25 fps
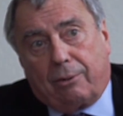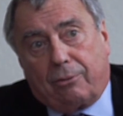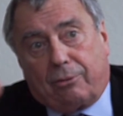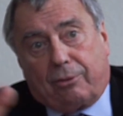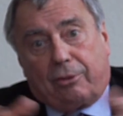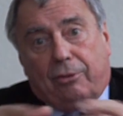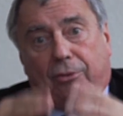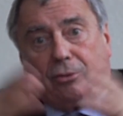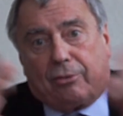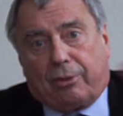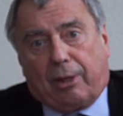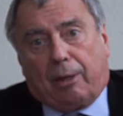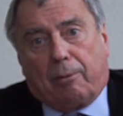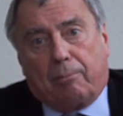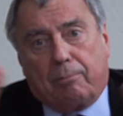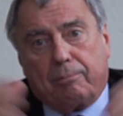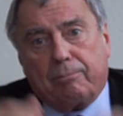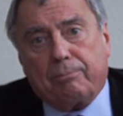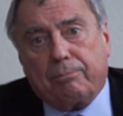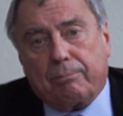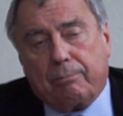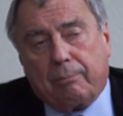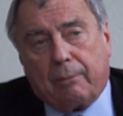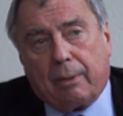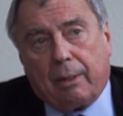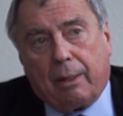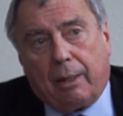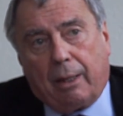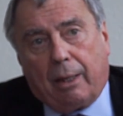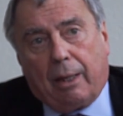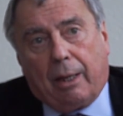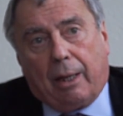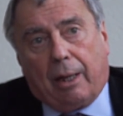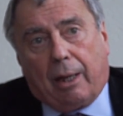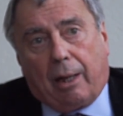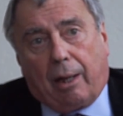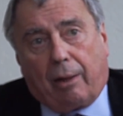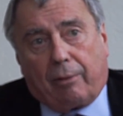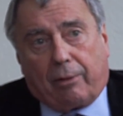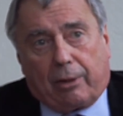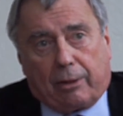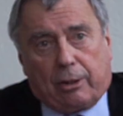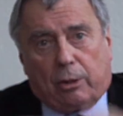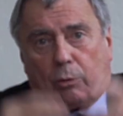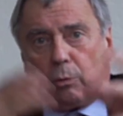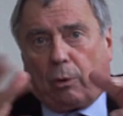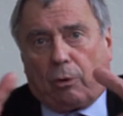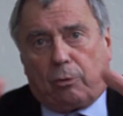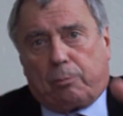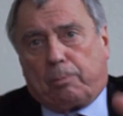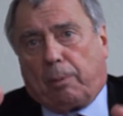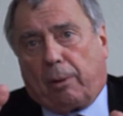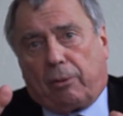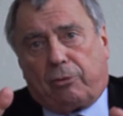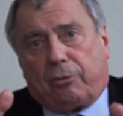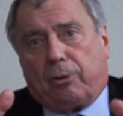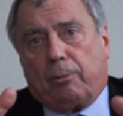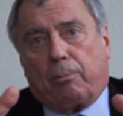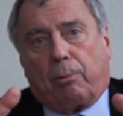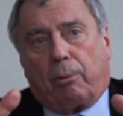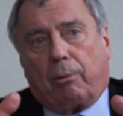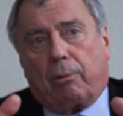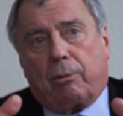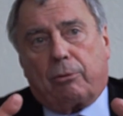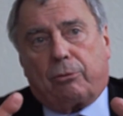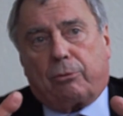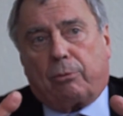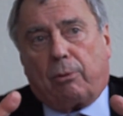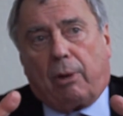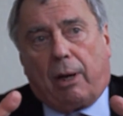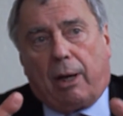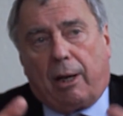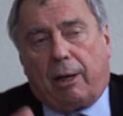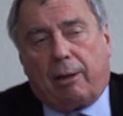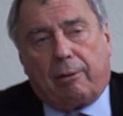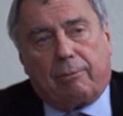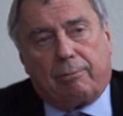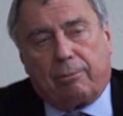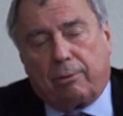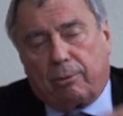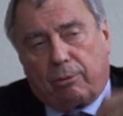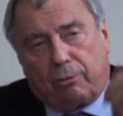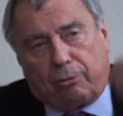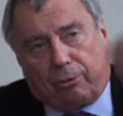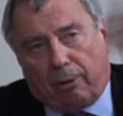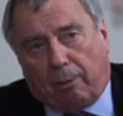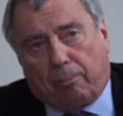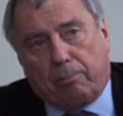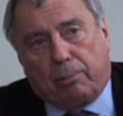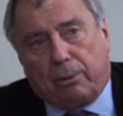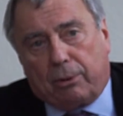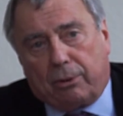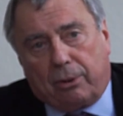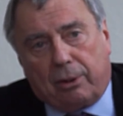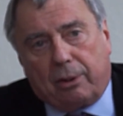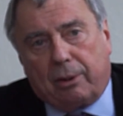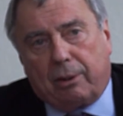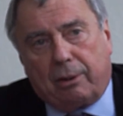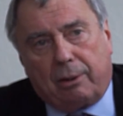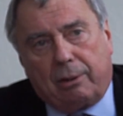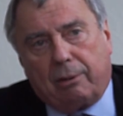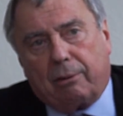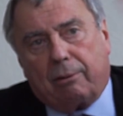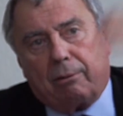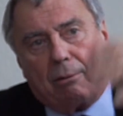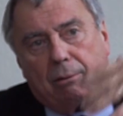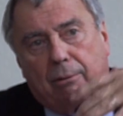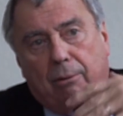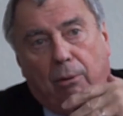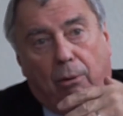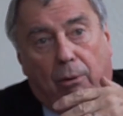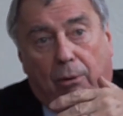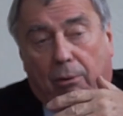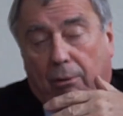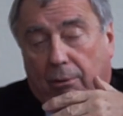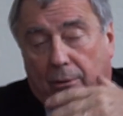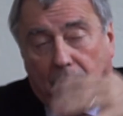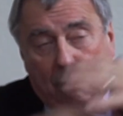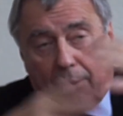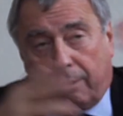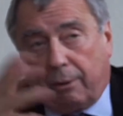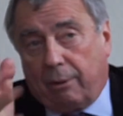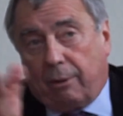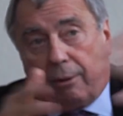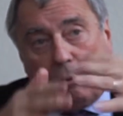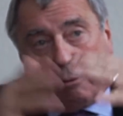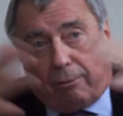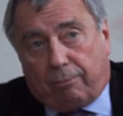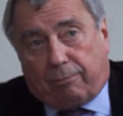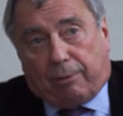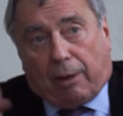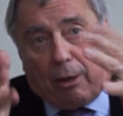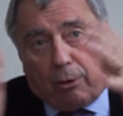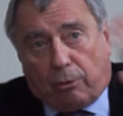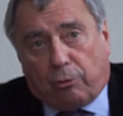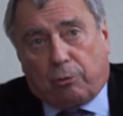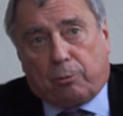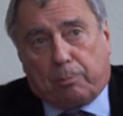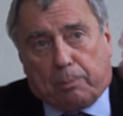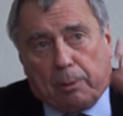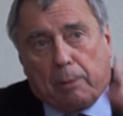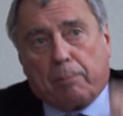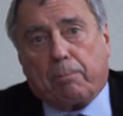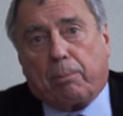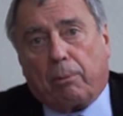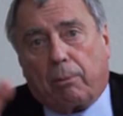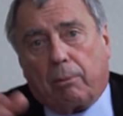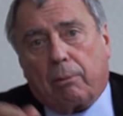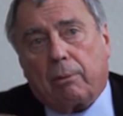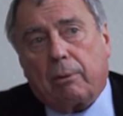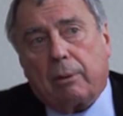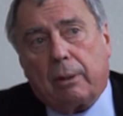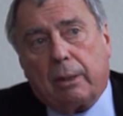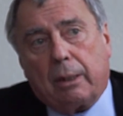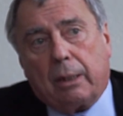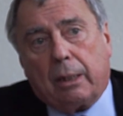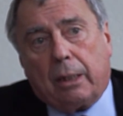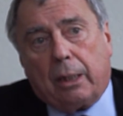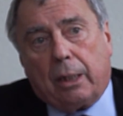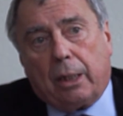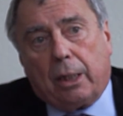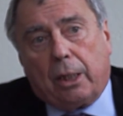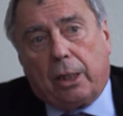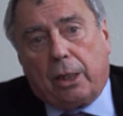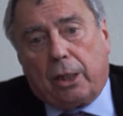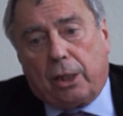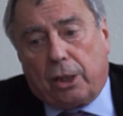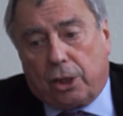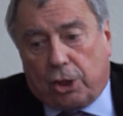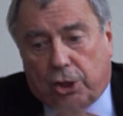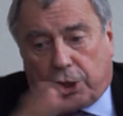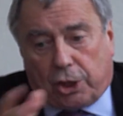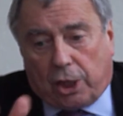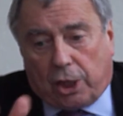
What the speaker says: system, and that it was possible to have somebody or various people in